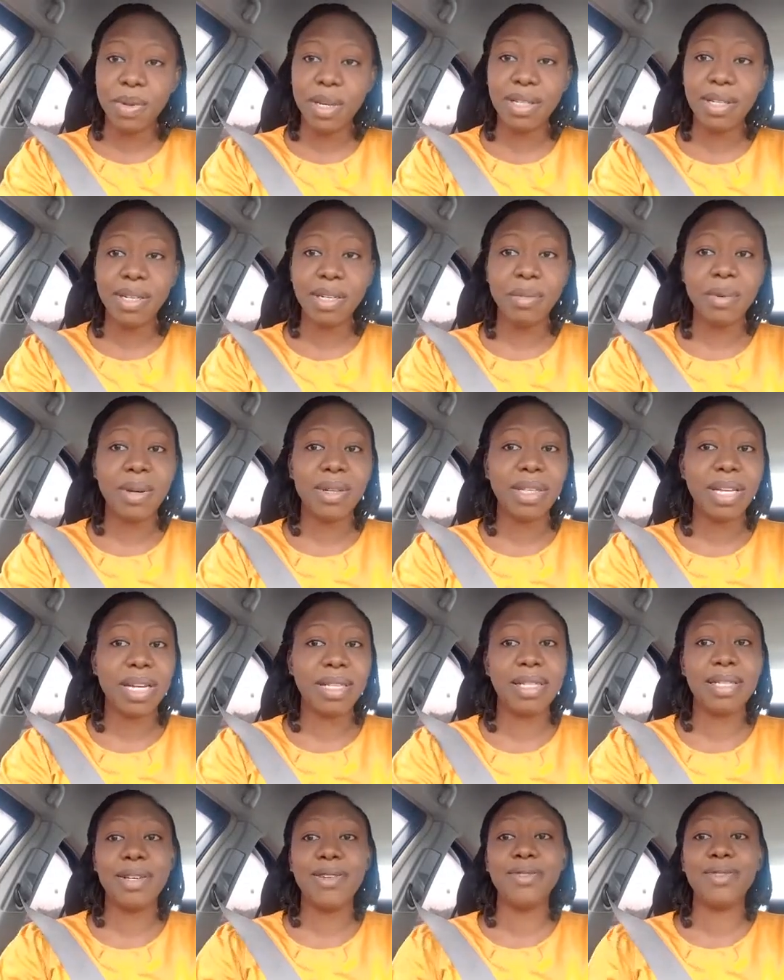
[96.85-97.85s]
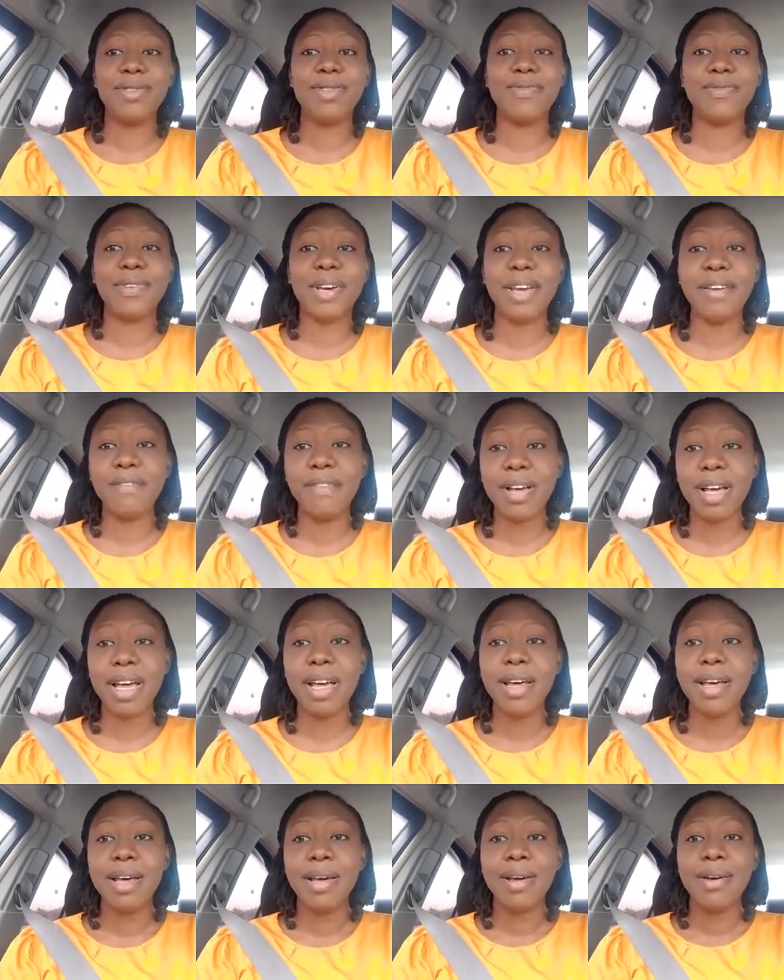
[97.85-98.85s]
I think about that. All those
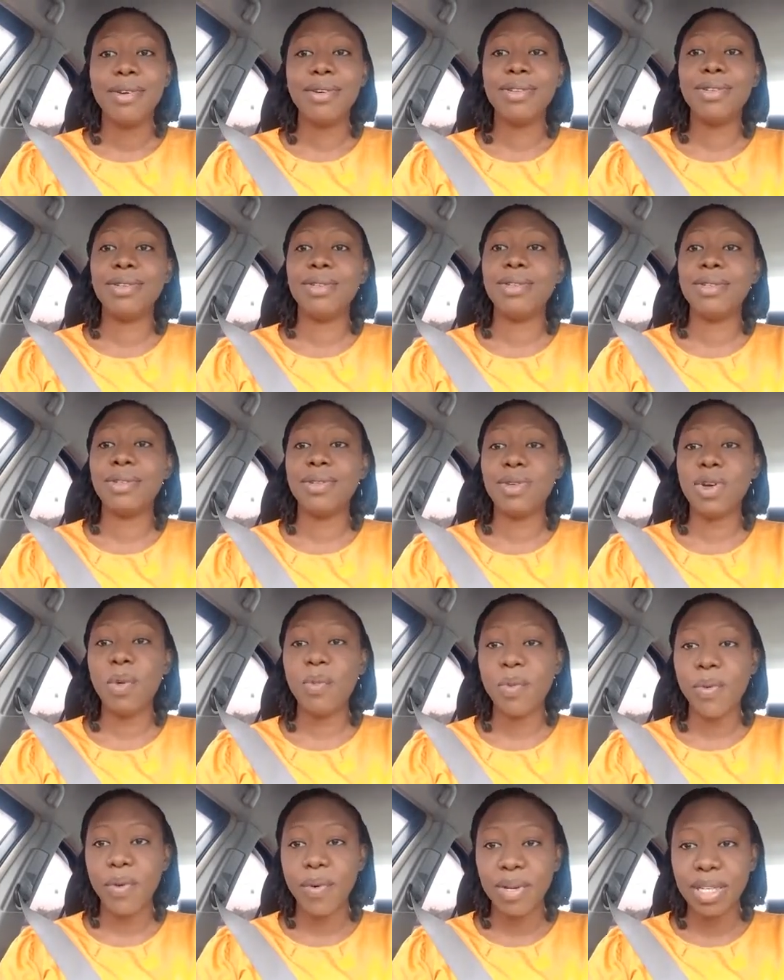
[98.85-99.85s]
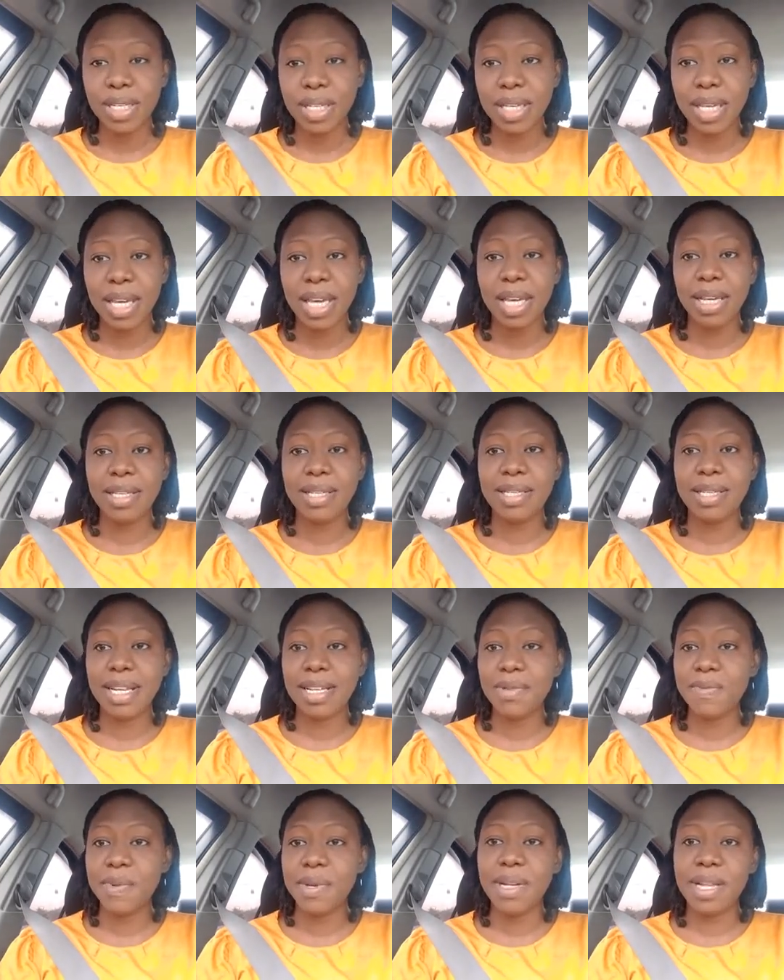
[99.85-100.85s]
Fiverr, all those Upwork gigs.
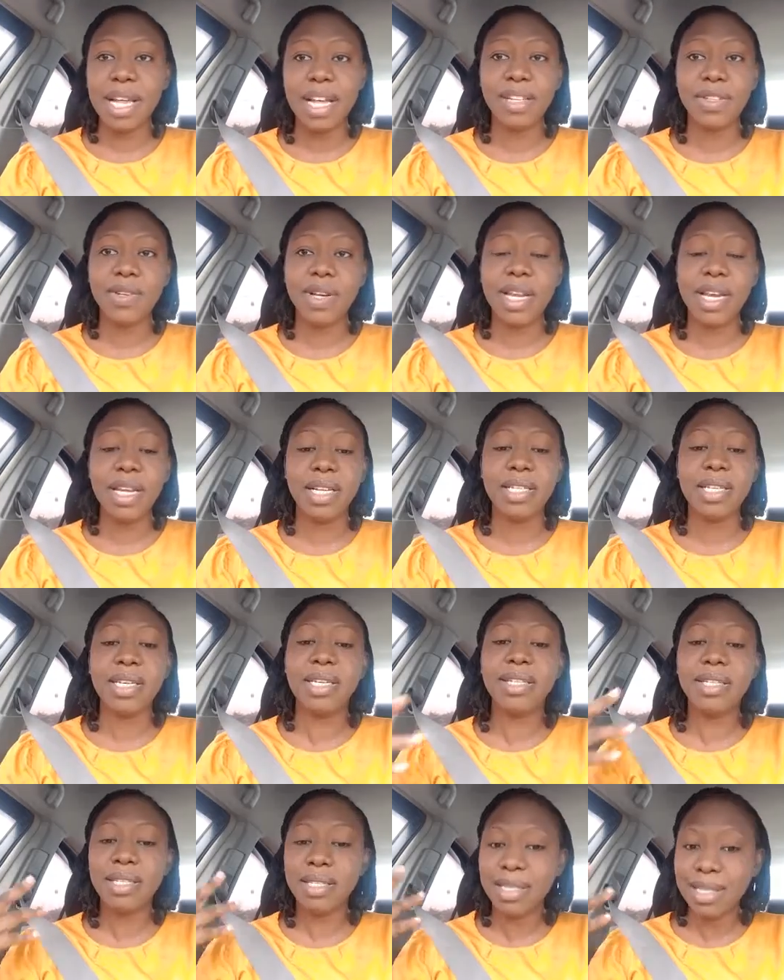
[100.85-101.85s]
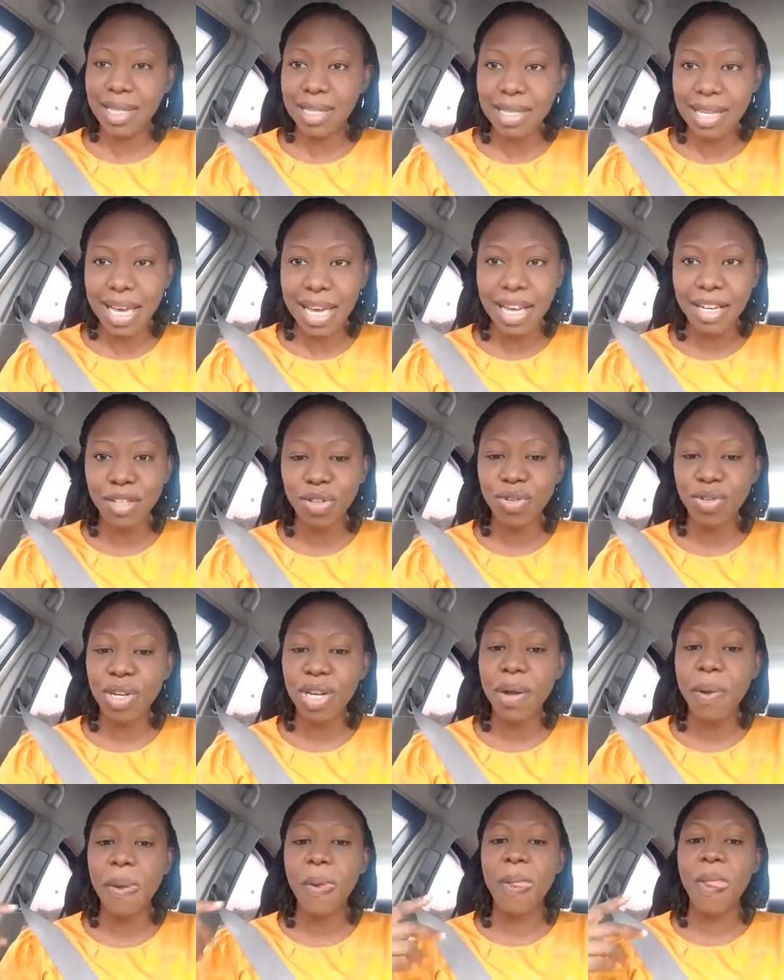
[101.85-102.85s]
That's what it actually entails. Data
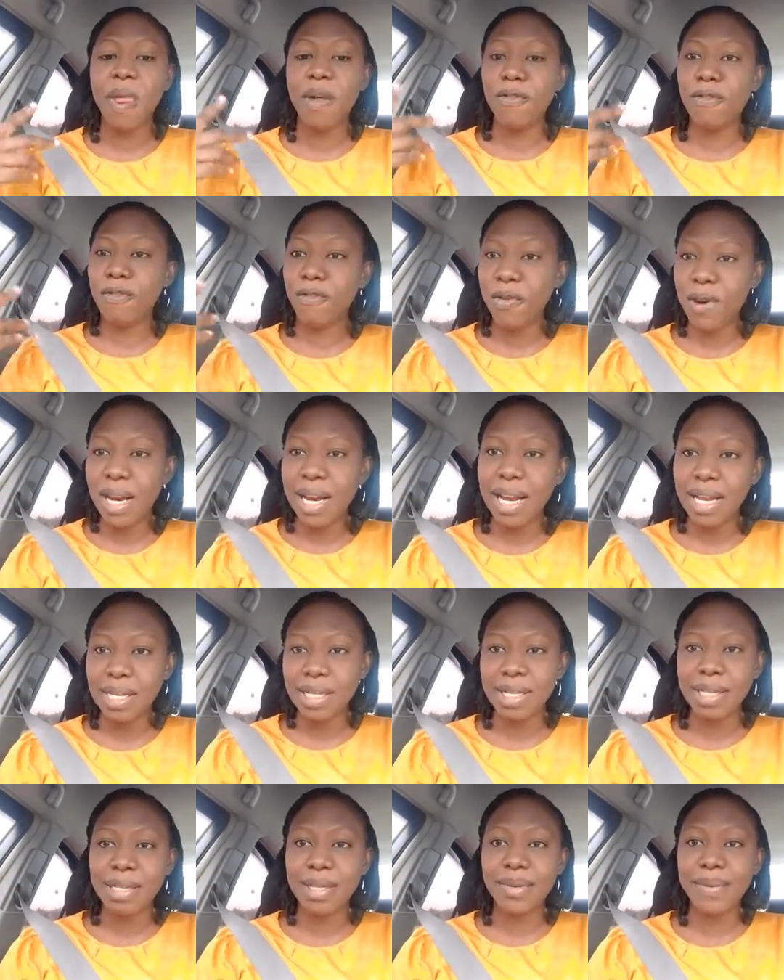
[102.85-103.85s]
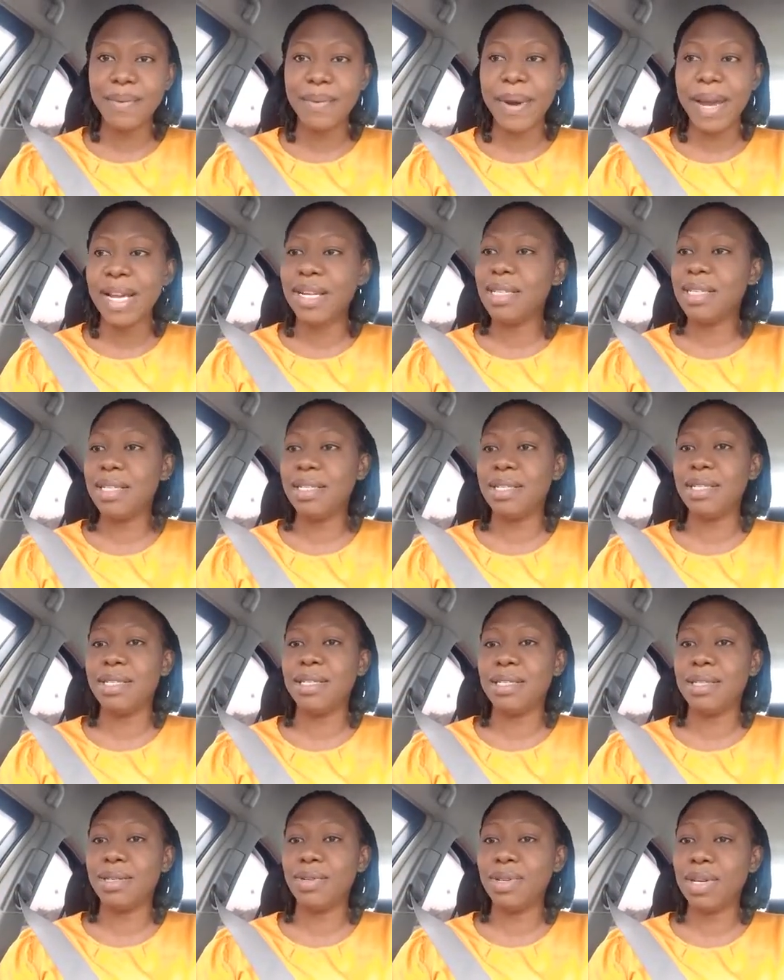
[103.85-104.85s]
entry, freelance
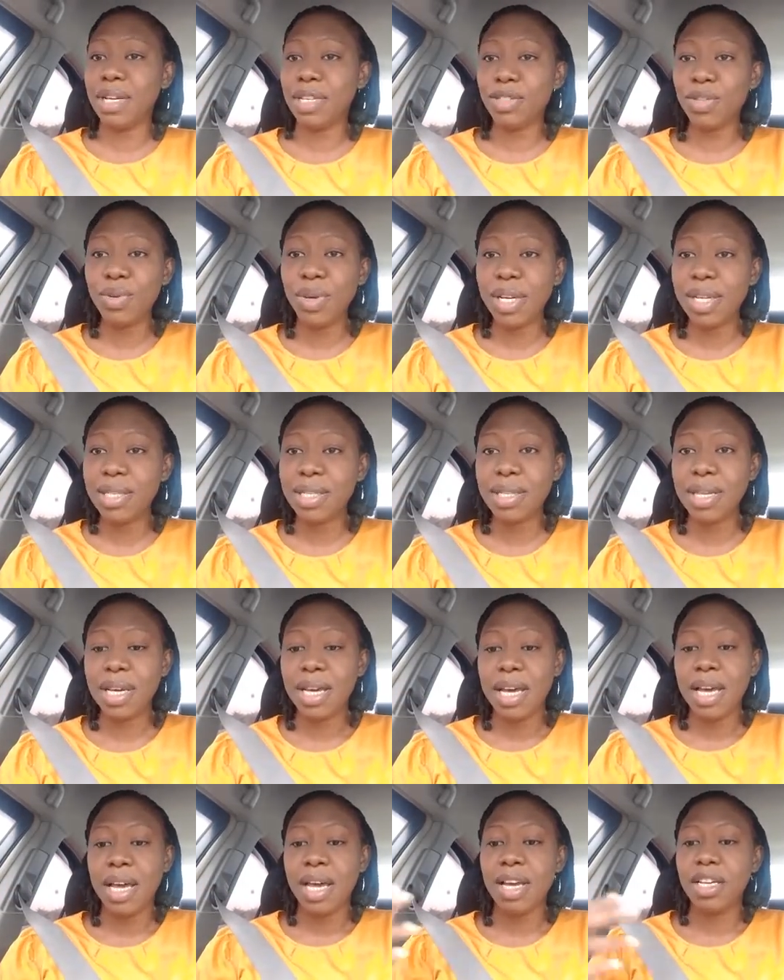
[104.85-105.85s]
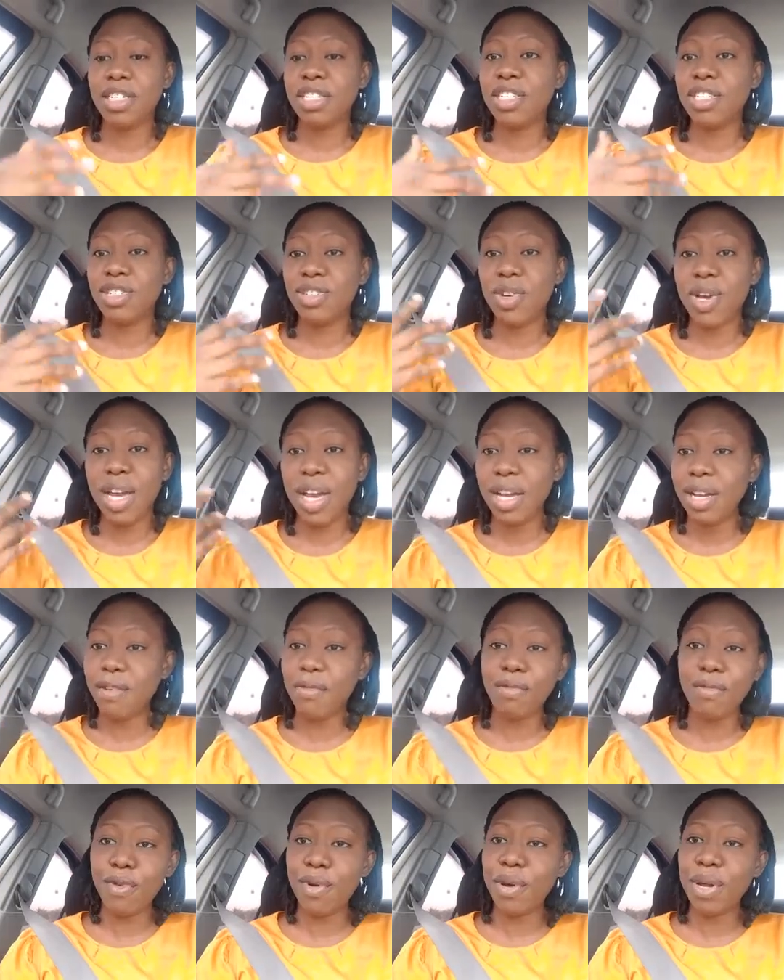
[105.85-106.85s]
writings. You can do it, and you earn
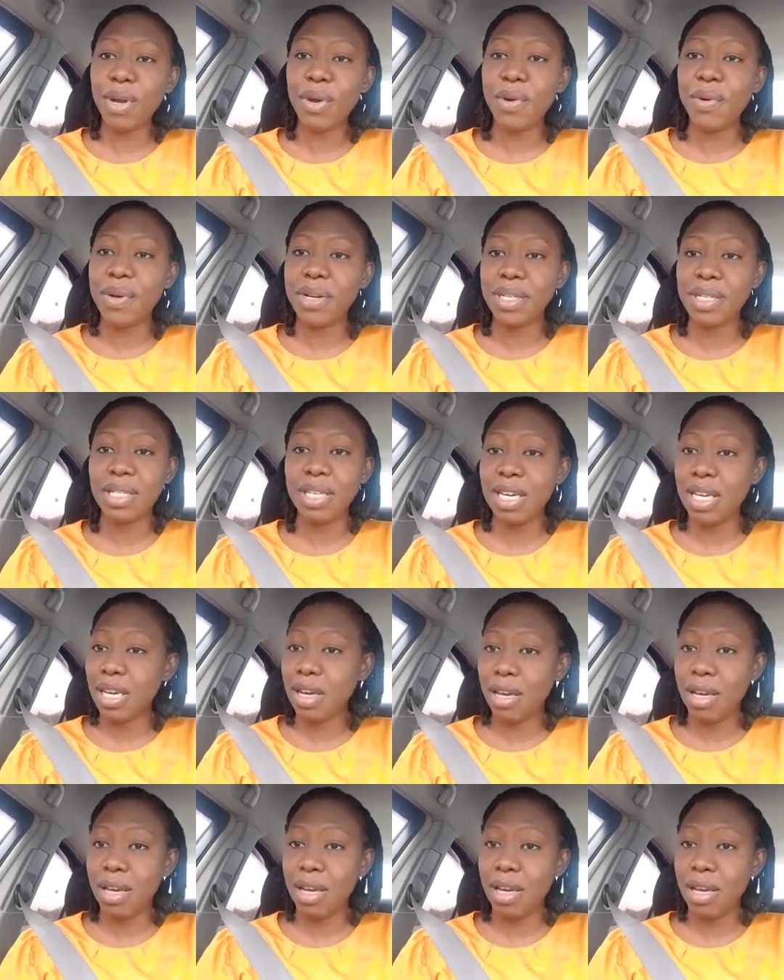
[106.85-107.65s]
in foreign currency